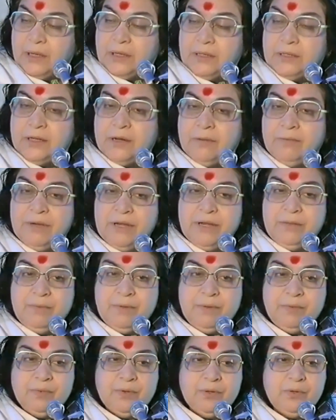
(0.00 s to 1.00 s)
There are many
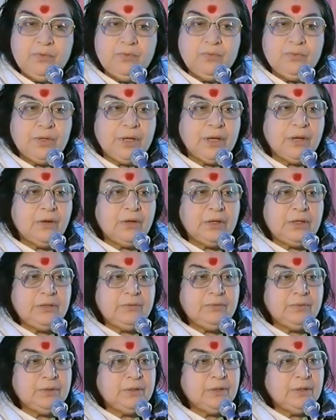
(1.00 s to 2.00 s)
people who cannot
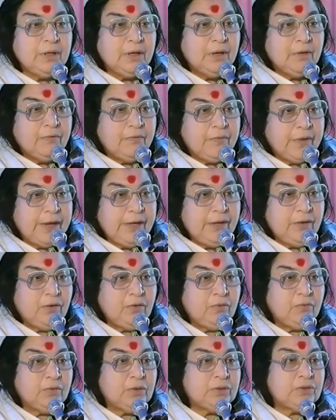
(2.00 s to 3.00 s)
even find
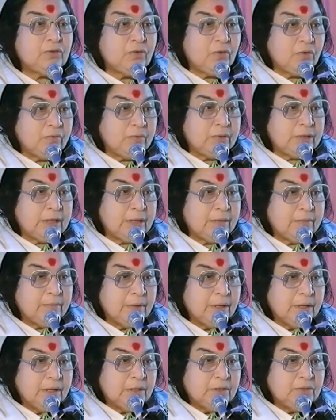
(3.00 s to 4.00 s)
out what's wrong with them.
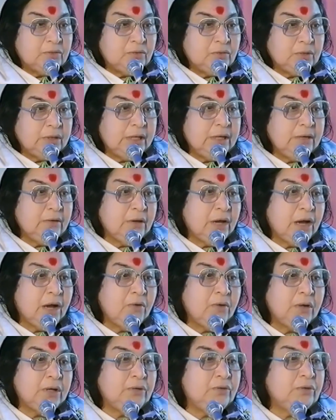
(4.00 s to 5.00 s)
So then
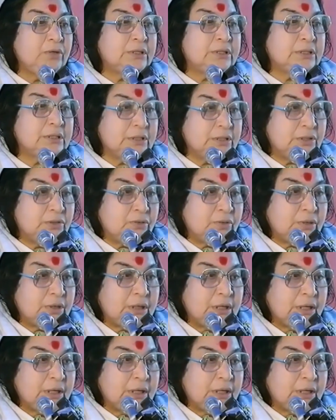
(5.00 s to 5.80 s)
how are you a Sahaja Yogi?